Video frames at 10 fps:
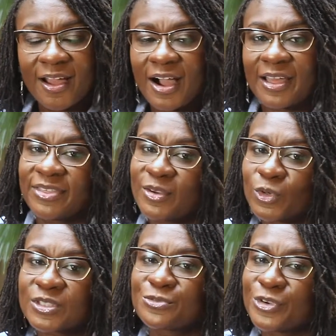I think
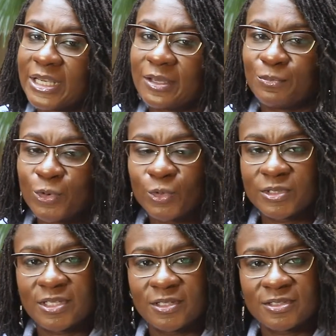what's really
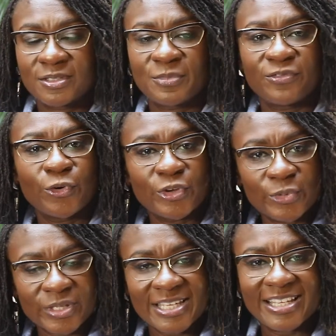important before
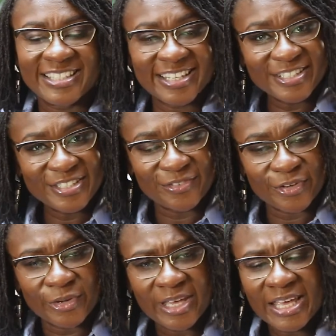you attend an interview